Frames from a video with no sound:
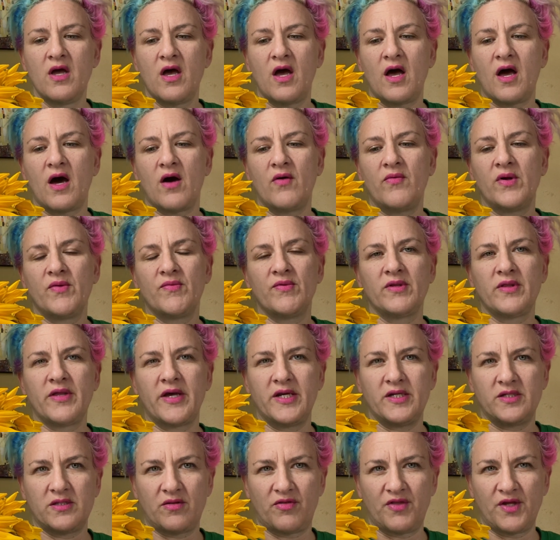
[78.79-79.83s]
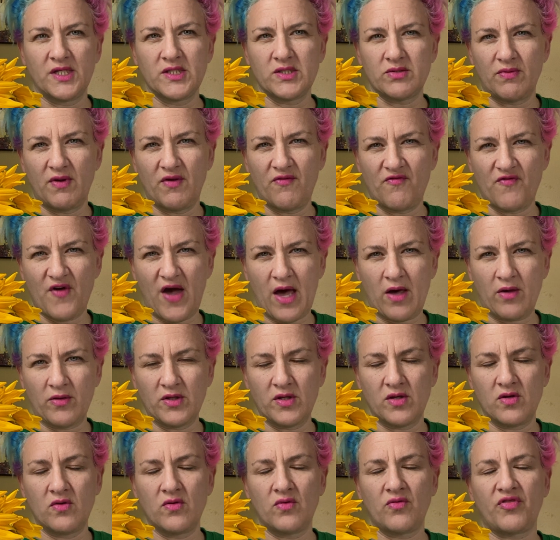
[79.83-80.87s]
how we relate to things we
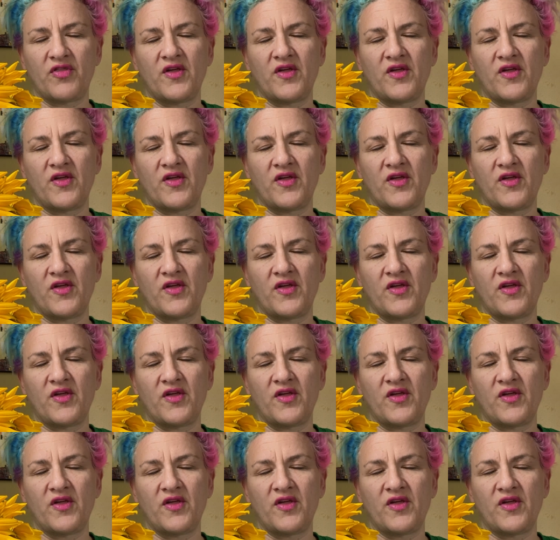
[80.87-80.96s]
value.